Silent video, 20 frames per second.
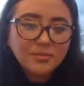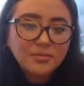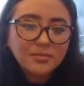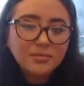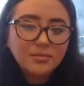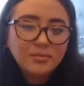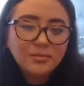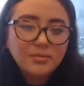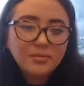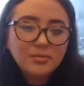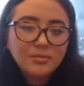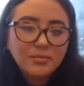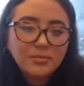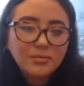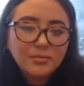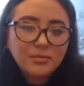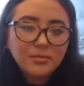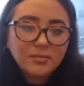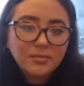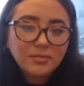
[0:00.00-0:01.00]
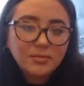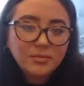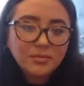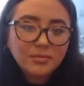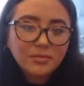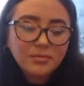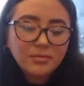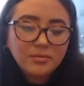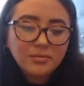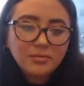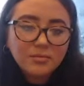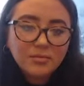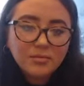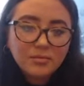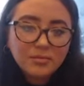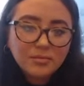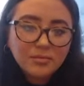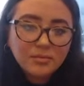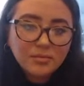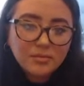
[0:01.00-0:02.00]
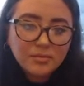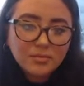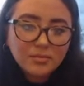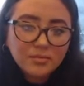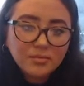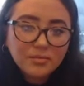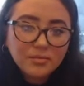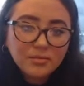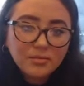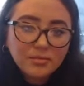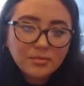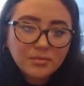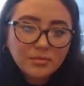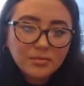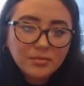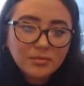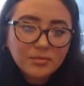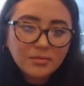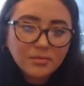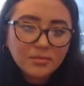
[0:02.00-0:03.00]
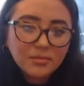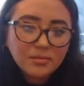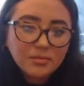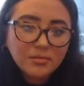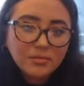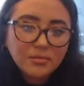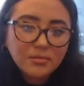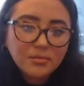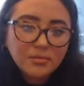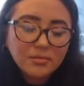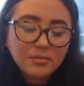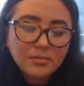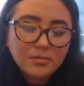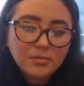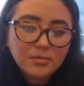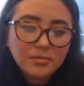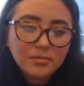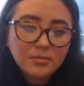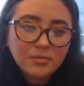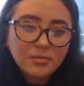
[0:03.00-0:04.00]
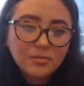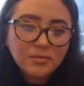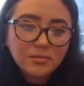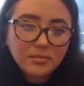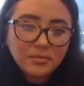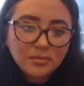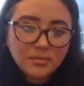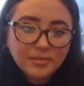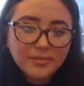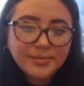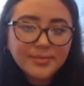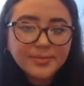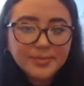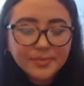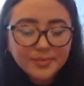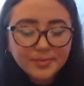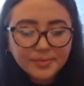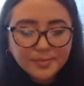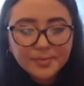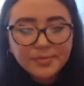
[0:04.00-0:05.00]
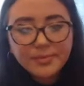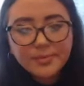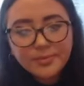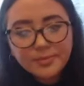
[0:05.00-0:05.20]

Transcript: (not speaking)